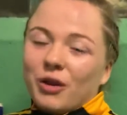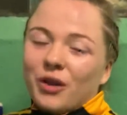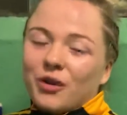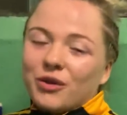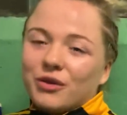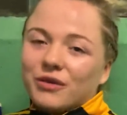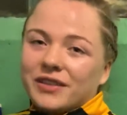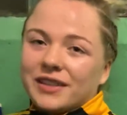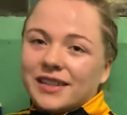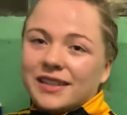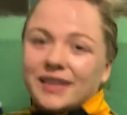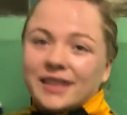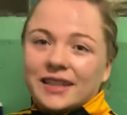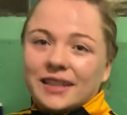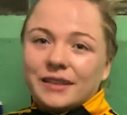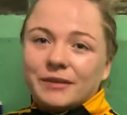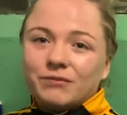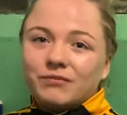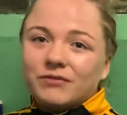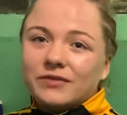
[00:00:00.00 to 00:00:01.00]
over
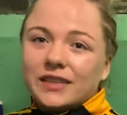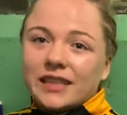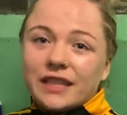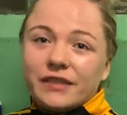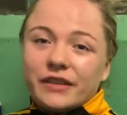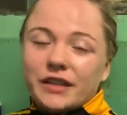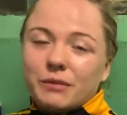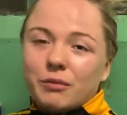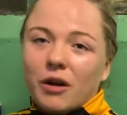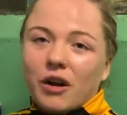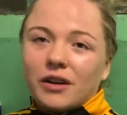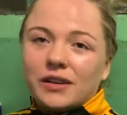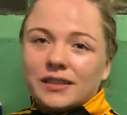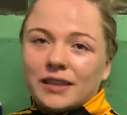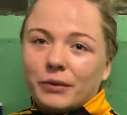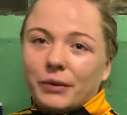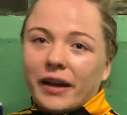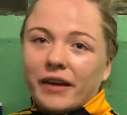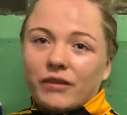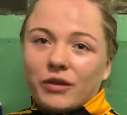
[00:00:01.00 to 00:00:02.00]
the TV box that
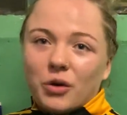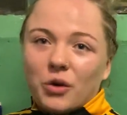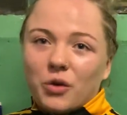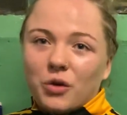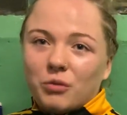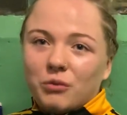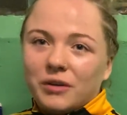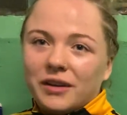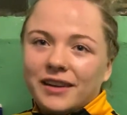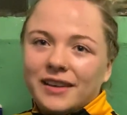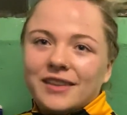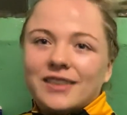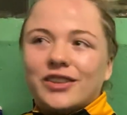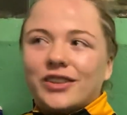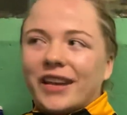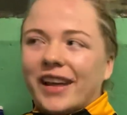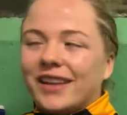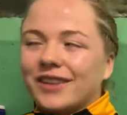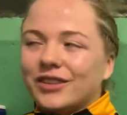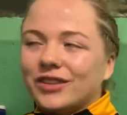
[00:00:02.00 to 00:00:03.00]
we have at home. So I
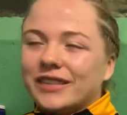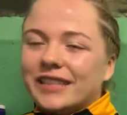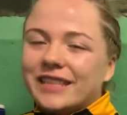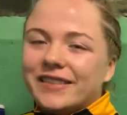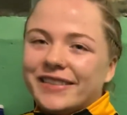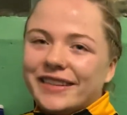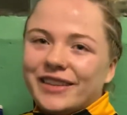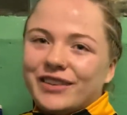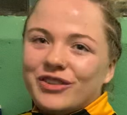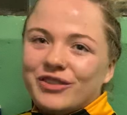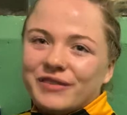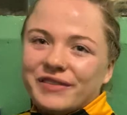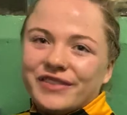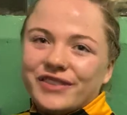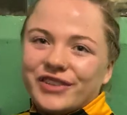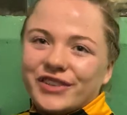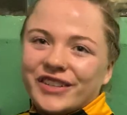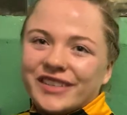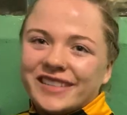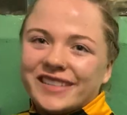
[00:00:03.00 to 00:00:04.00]
had no TV at home, of
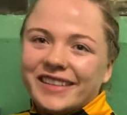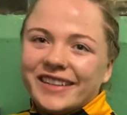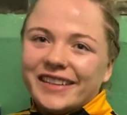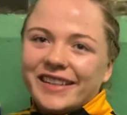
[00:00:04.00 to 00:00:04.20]
course.